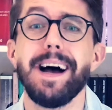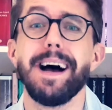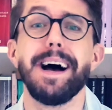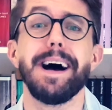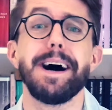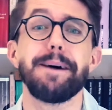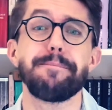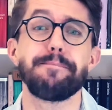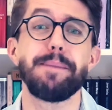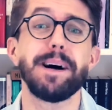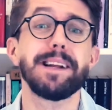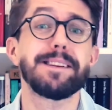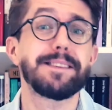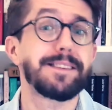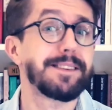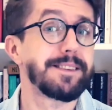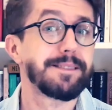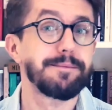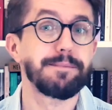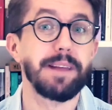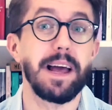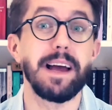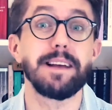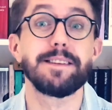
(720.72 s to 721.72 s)
But
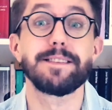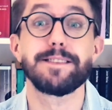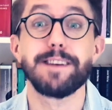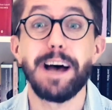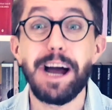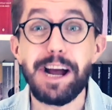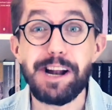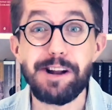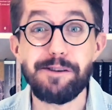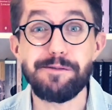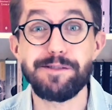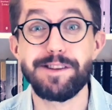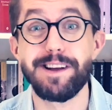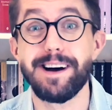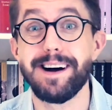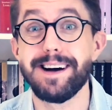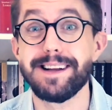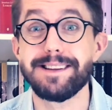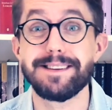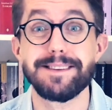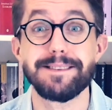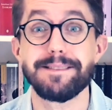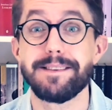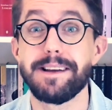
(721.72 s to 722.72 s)
aside of
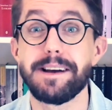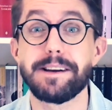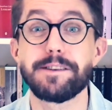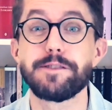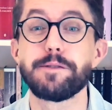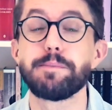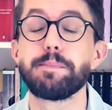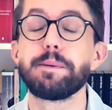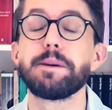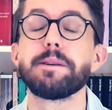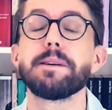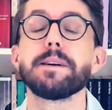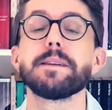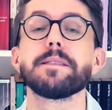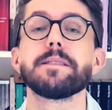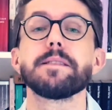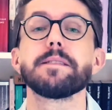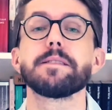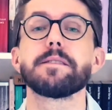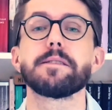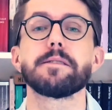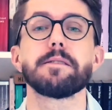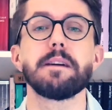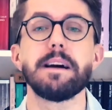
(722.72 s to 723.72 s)
that, the experience
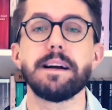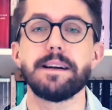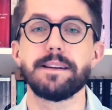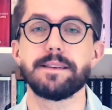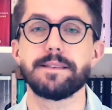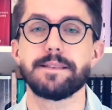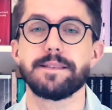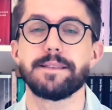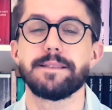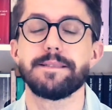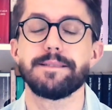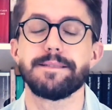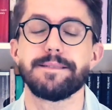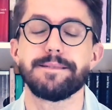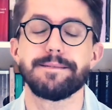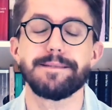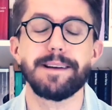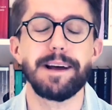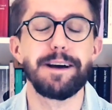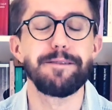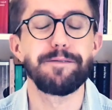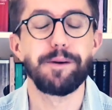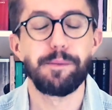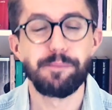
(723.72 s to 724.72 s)
is great.
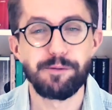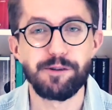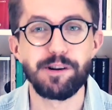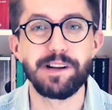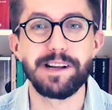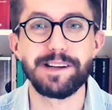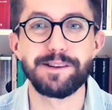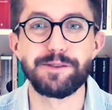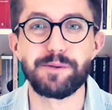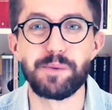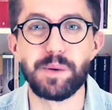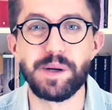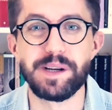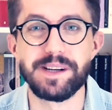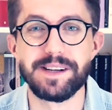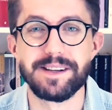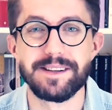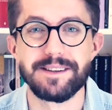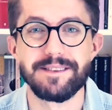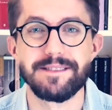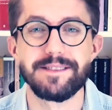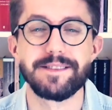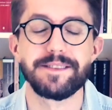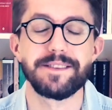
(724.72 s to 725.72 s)
Have a brilliant
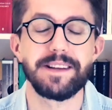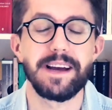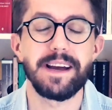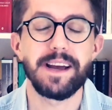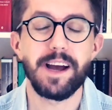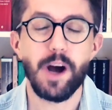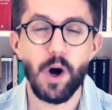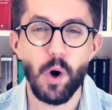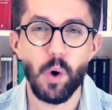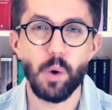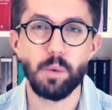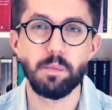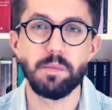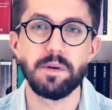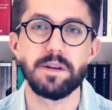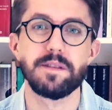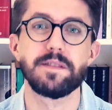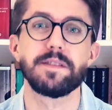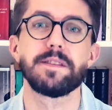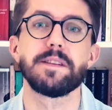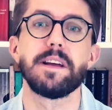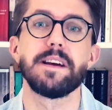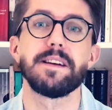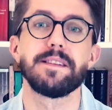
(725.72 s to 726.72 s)
week, stay home,
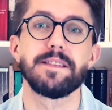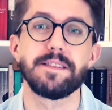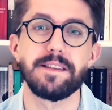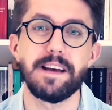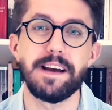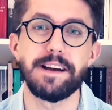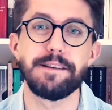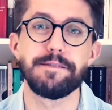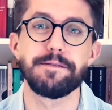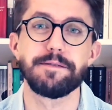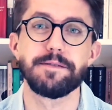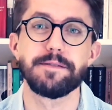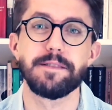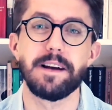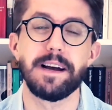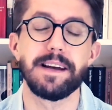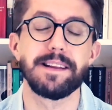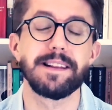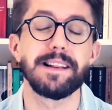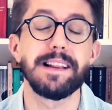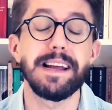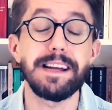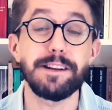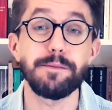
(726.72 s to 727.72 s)
stay safe,
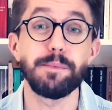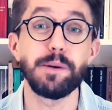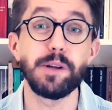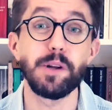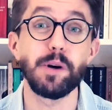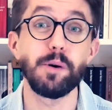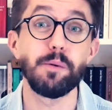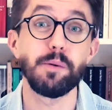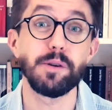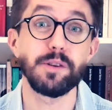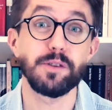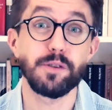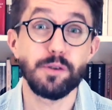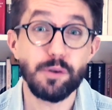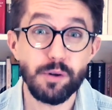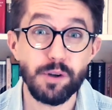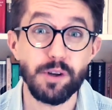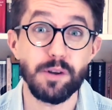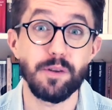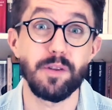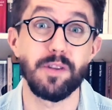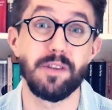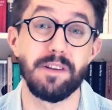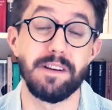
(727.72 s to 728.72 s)
and let me know what do
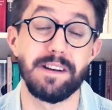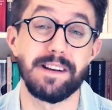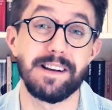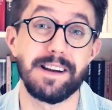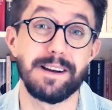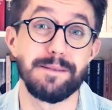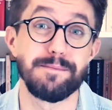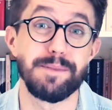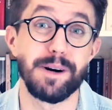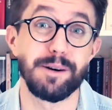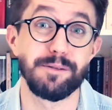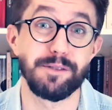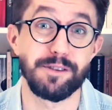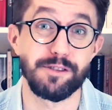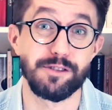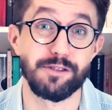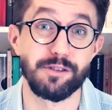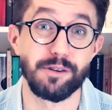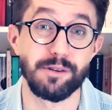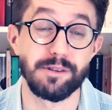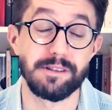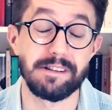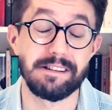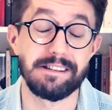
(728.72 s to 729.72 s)
you think about the
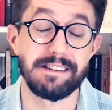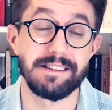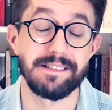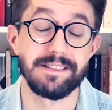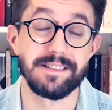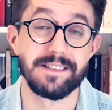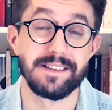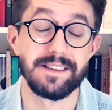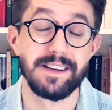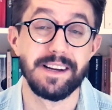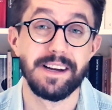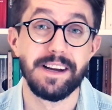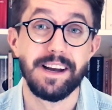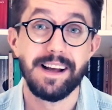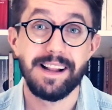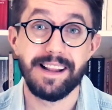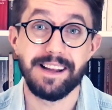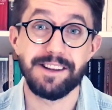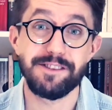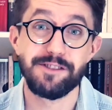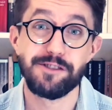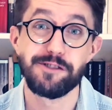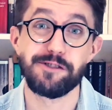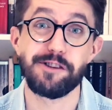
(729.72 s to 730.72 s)
shortlist.
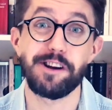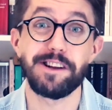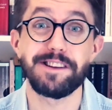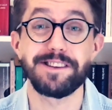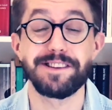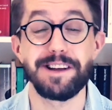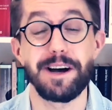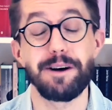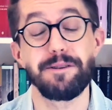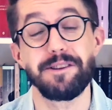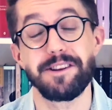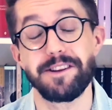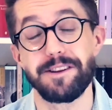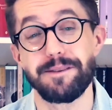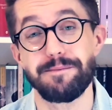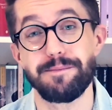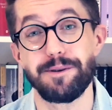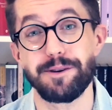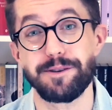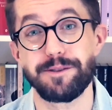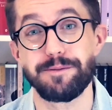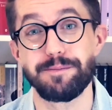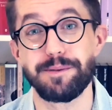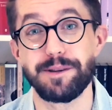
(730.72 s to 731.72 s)
Let's chat down in the
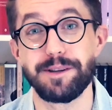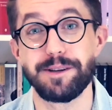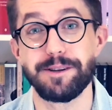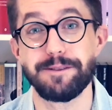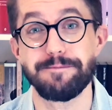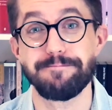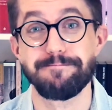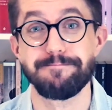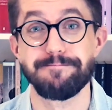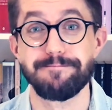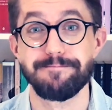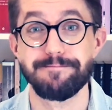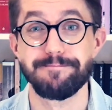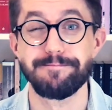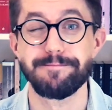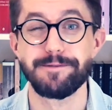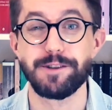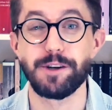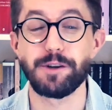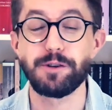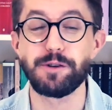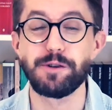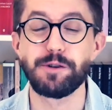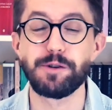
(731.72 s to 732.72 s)
box below.
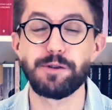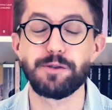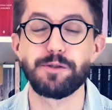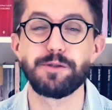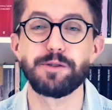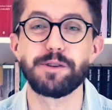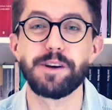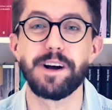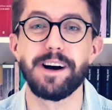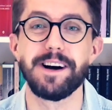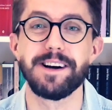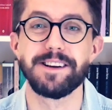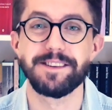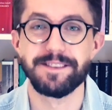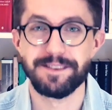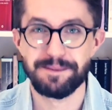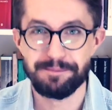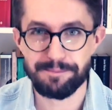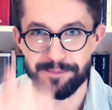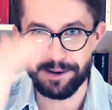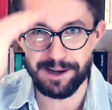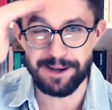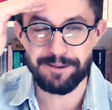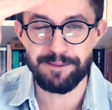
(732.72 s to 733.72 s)
Talk to you soon, guys.
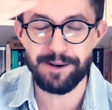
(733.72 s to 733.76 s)
Bye